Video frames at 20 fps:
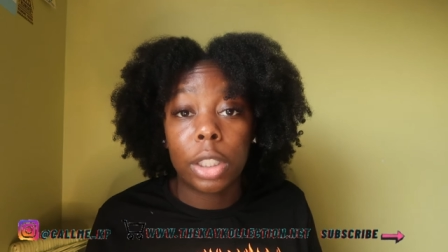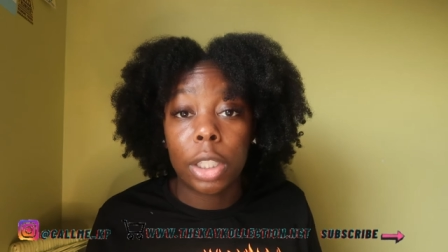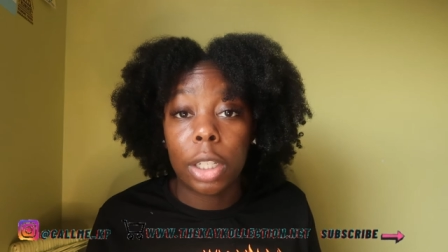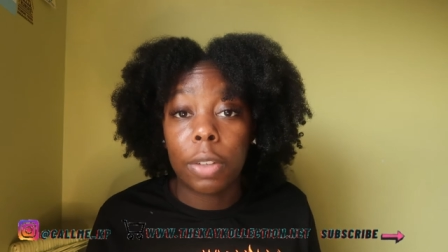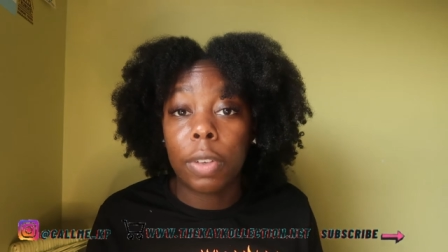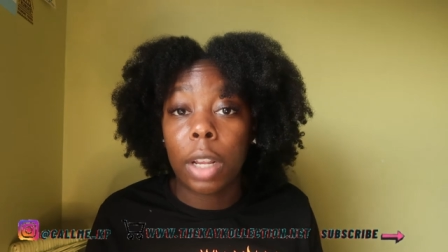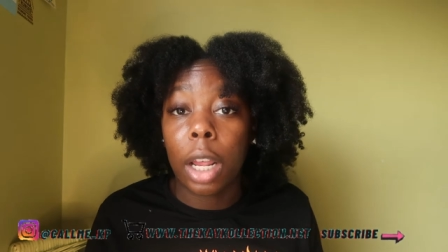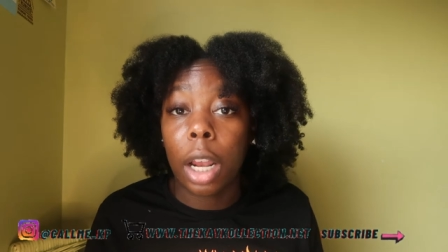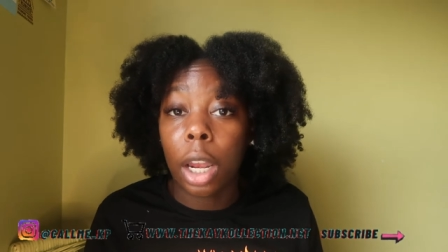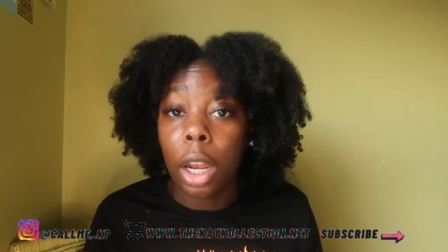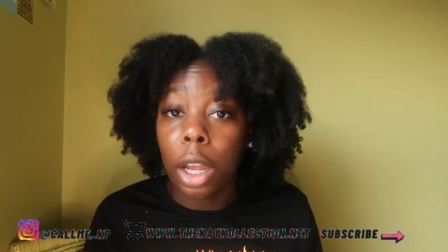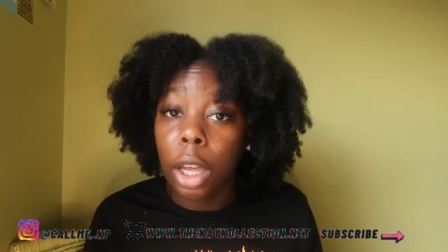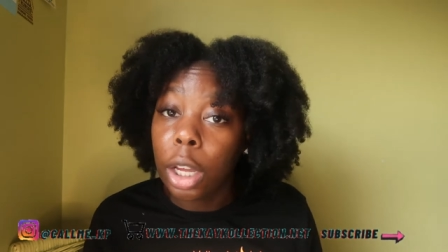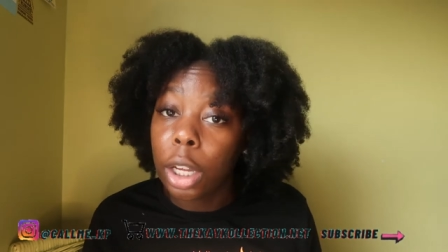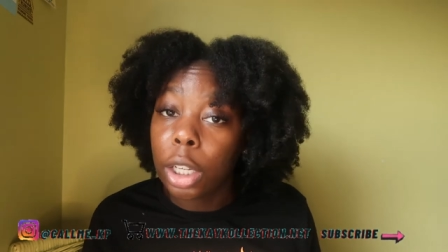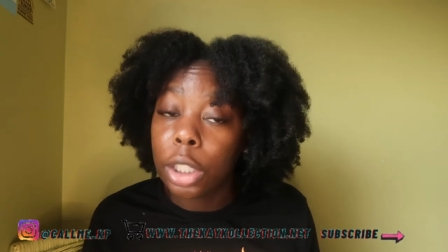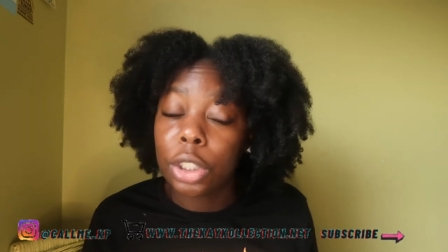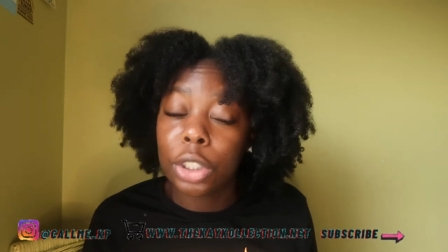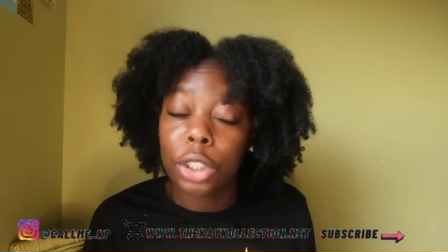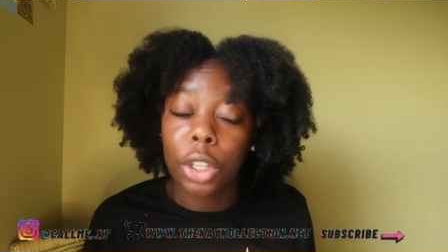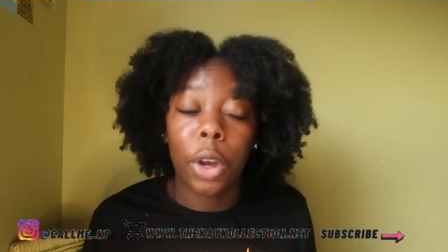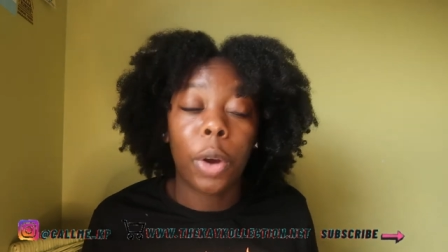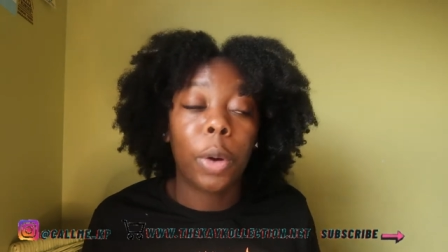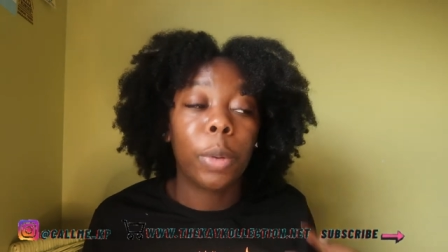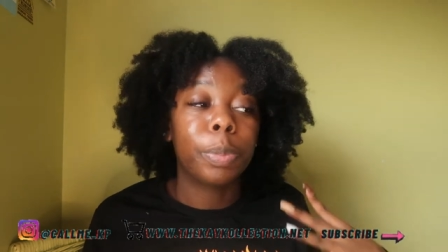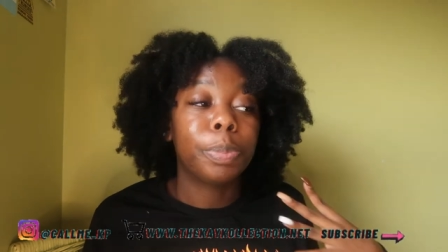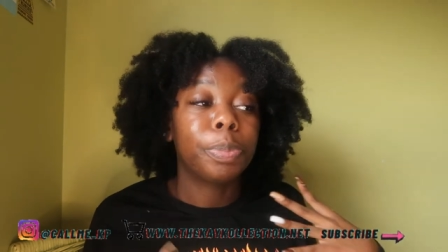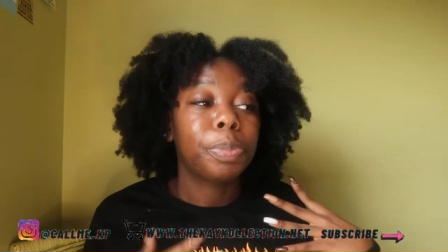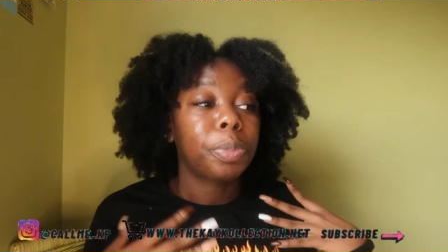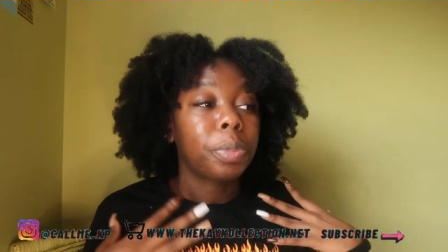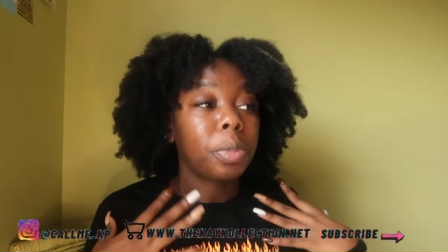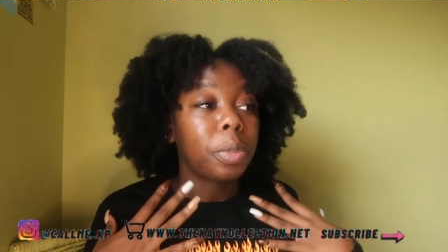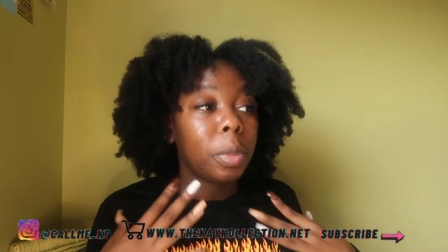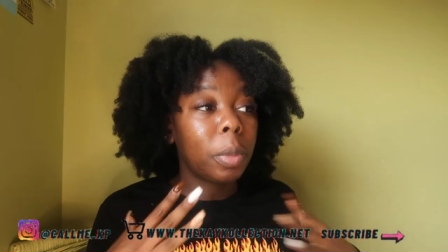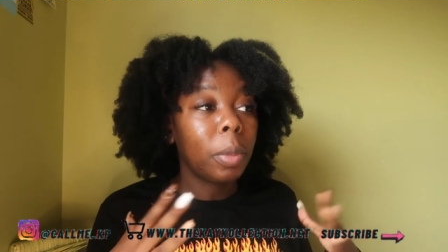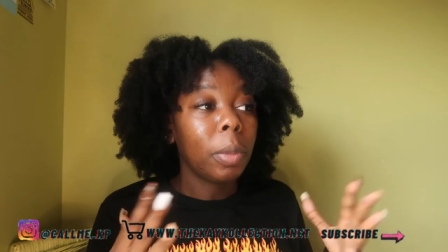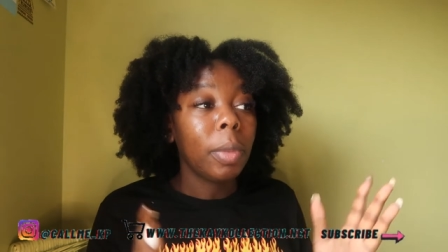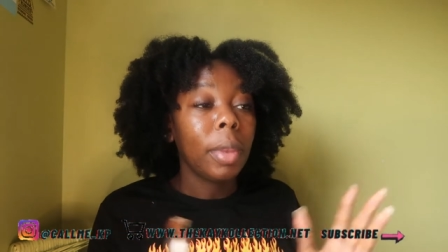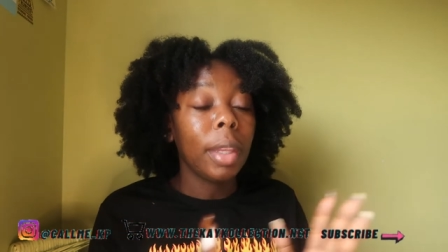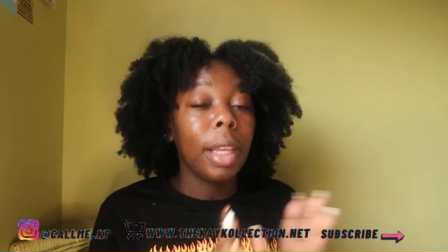achieve the look. So
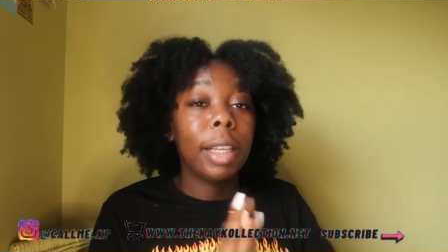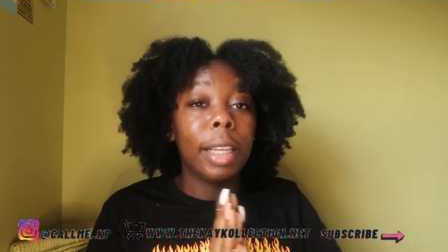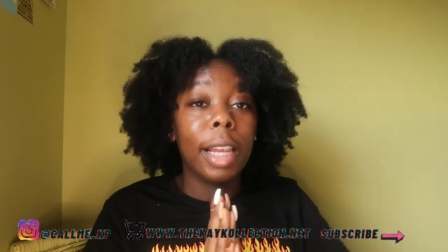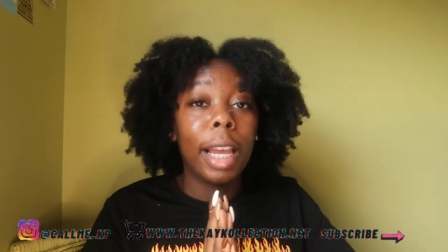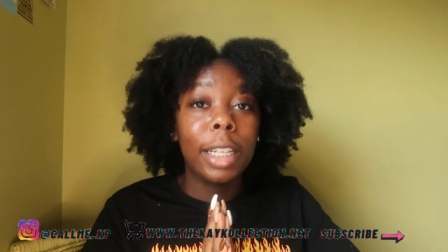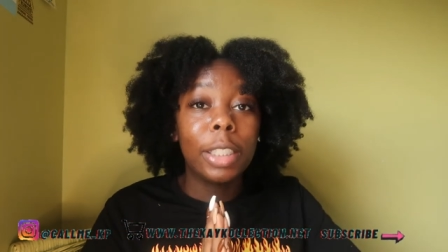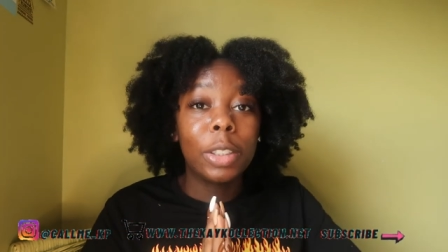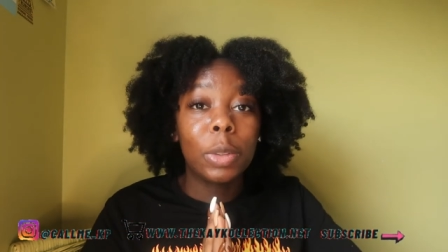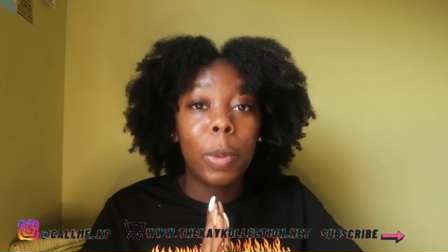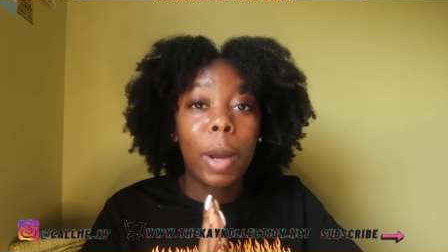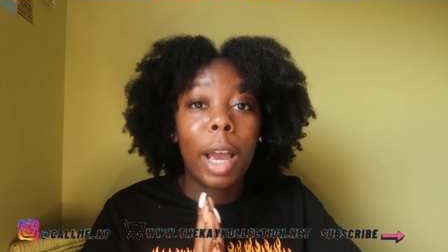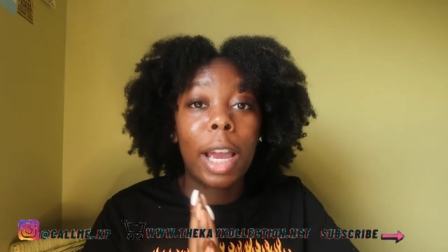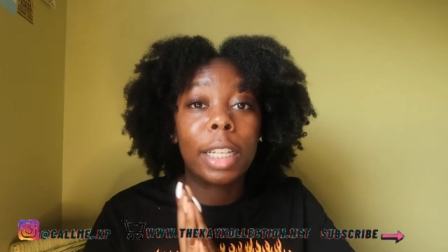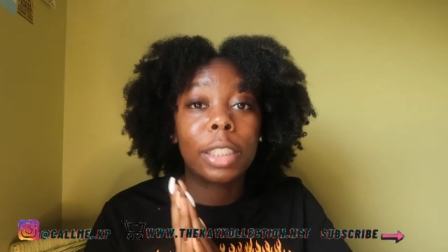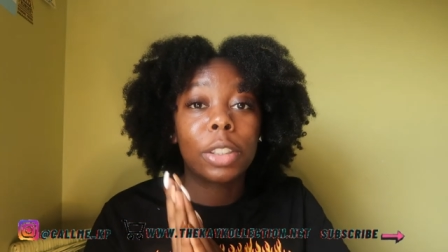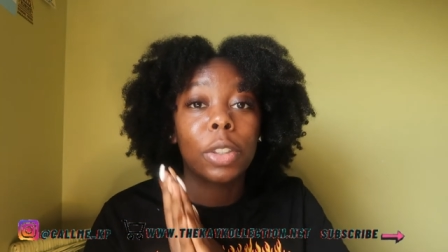that is why